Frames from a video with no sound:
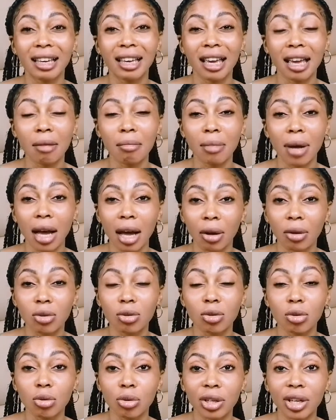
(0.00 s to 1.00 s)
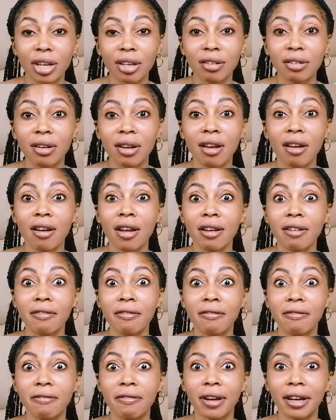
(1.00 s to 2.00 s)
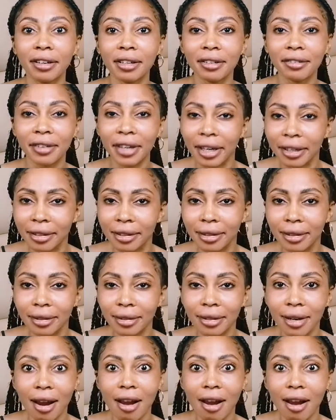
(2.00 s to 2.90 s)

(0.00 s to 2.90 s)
came out looking very red,